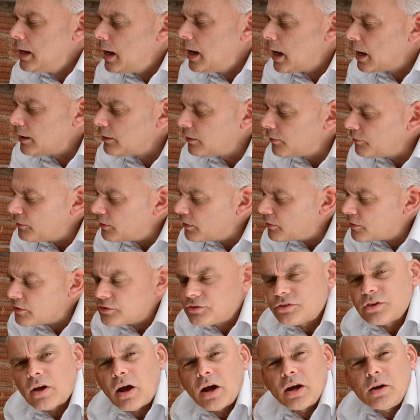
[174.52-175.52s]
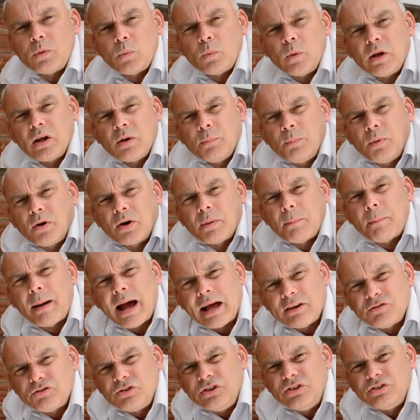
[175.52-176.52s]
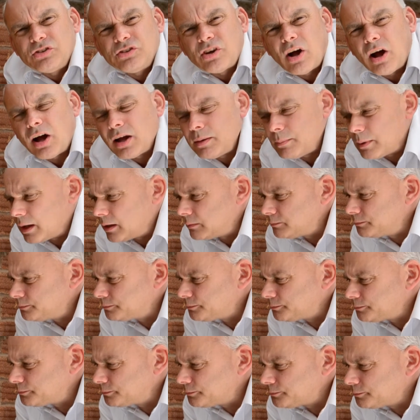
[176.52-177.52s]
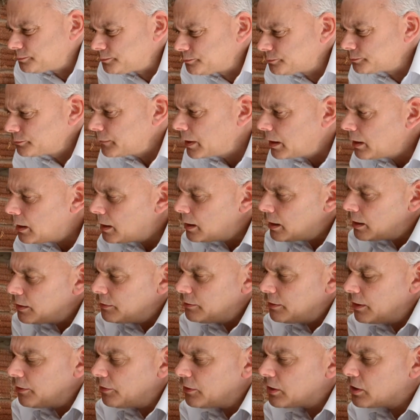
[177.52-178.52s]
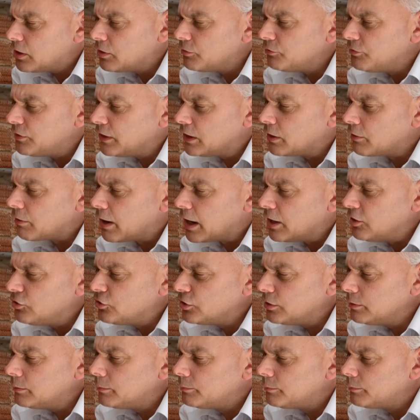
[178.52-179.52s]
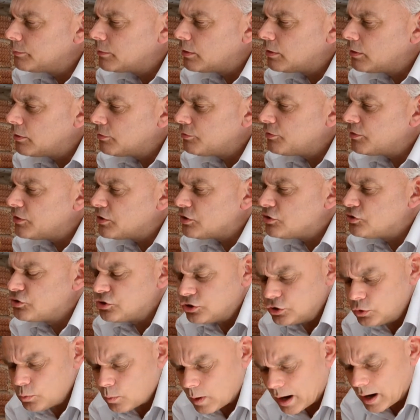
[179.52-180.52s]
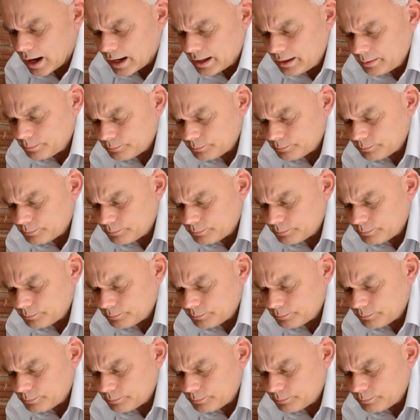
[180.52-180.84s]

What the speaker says: And on the other side, we can put a battery timer. The other configuration for the two-way